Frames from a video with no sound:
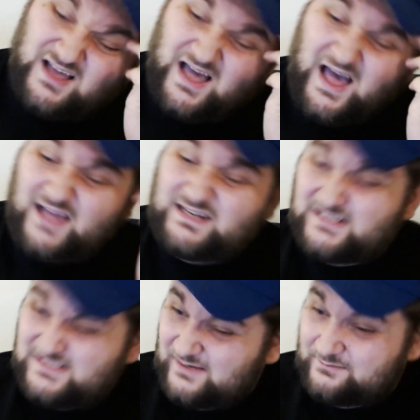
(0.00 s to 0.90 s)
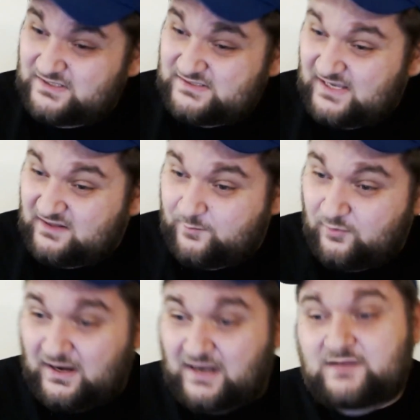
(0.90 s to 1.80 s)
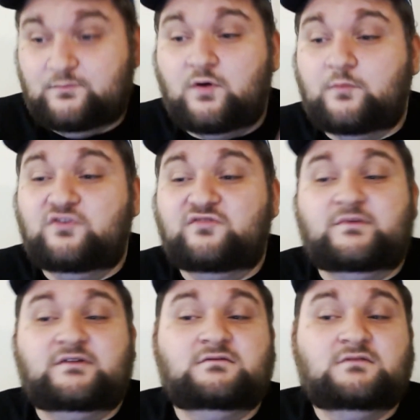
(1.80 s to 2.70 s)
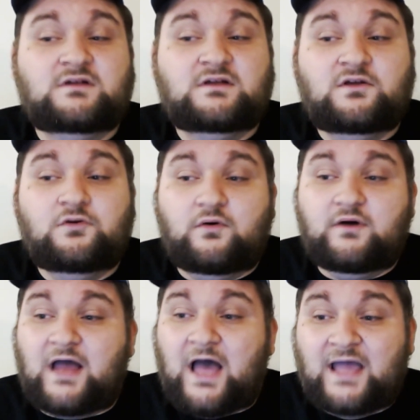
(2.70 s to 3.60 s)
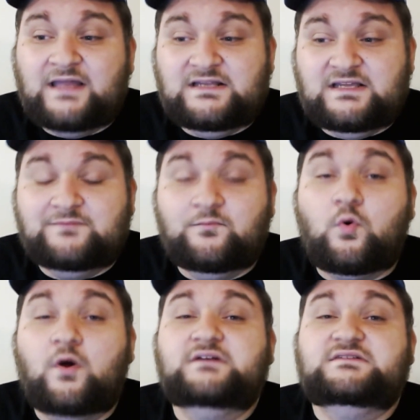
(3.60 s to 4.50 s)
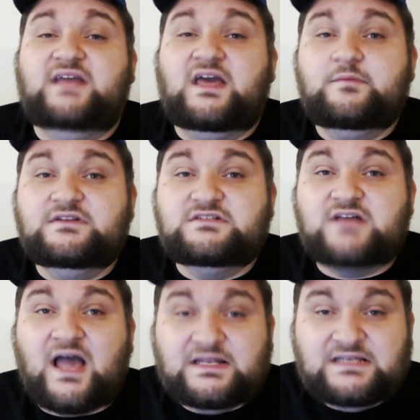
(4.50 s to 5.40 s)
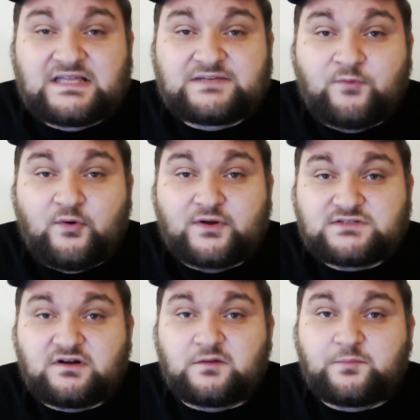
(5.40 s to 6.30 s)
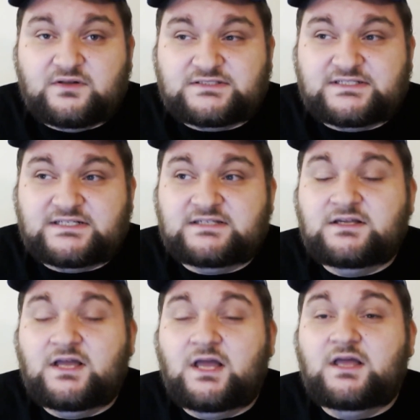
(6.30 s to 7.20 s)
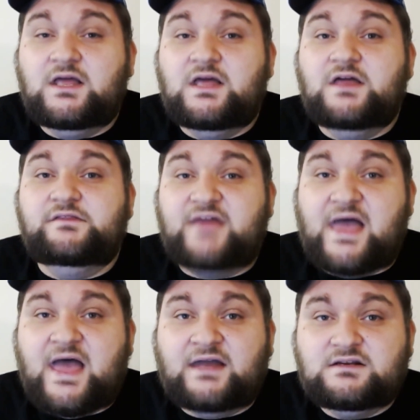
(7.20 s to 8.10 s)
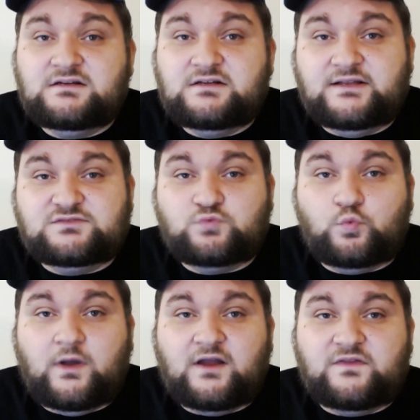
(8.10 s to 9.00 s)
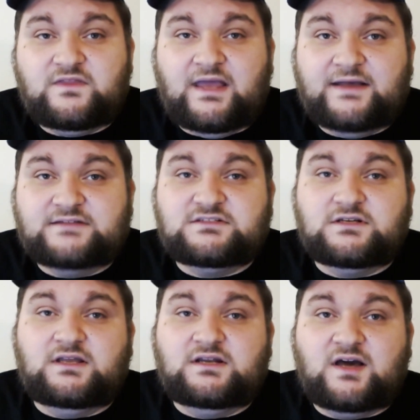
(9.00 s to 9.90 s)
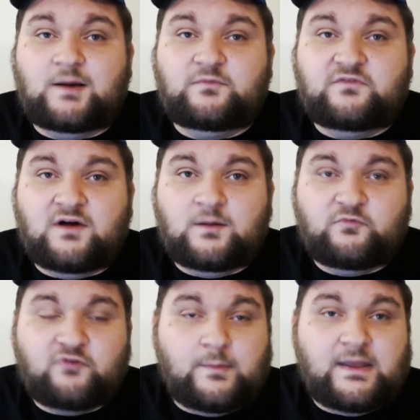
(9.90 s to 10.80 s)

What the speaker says: I need something to teleport, I need more movement, or I need more damage, I need more durability, that is where the answer can come from an